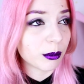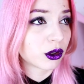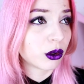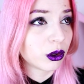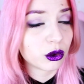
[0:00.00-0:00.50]
I'm
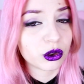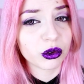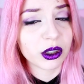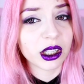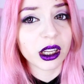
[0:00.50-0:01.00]
so used
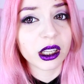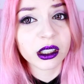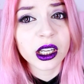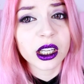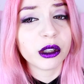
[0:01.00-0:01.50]
to it,
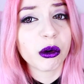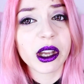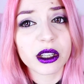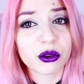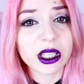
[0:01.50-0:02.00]
and the
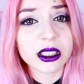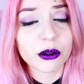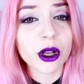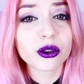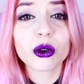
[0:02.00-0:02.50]
way I dress as
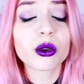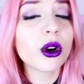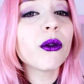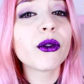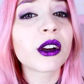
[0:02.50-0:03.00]
well, so
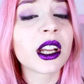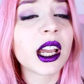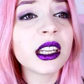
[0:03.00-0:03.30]
go for it.